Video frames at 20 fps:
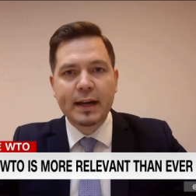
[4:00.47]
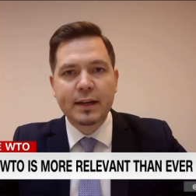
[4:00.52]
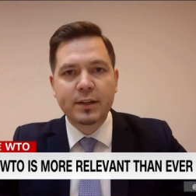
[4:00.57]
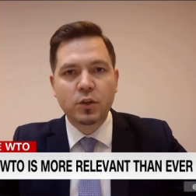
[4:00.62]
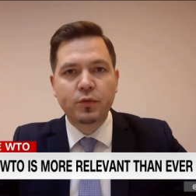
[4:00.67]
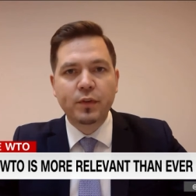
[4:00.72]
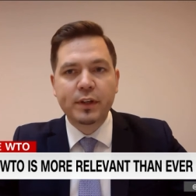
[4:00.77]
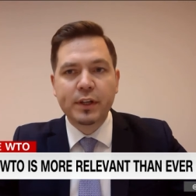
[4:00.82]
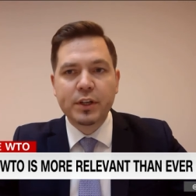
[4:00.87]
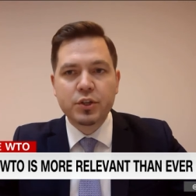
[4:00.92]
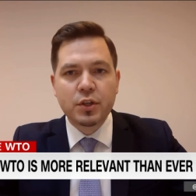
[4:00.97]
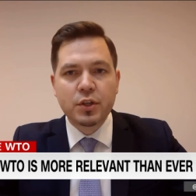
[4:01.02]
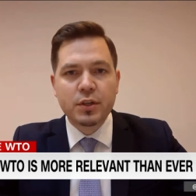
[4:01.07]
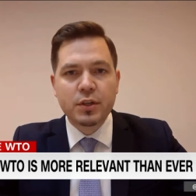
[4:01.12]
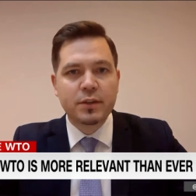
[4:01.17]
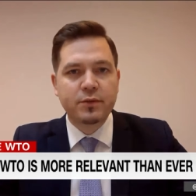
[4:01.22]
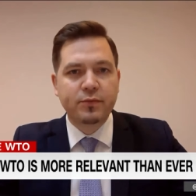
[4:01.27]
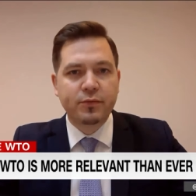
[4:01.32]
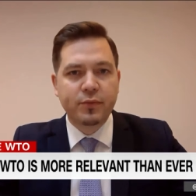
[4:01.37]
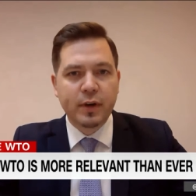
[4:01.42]
kind of
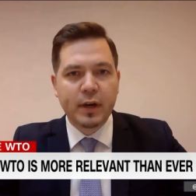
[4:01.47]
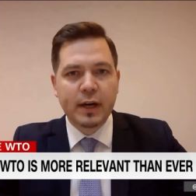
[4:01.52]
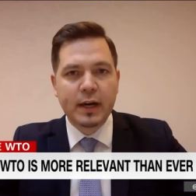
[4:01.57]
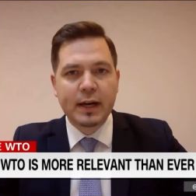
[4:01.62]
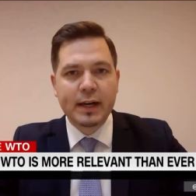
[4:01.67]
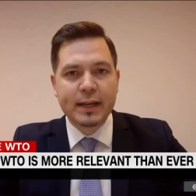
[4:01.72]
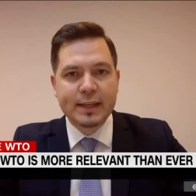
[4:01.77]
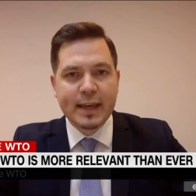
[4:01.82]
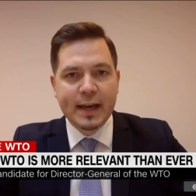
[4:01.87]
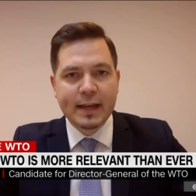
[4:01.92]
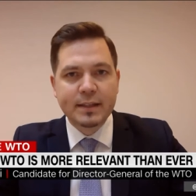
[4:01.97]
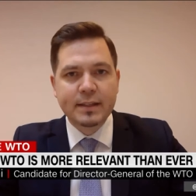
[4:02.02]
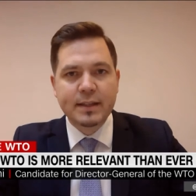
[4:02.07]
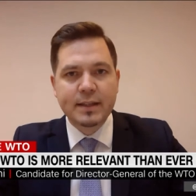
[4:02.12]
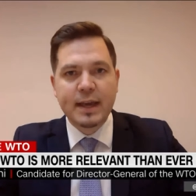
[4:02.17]
initiative yet,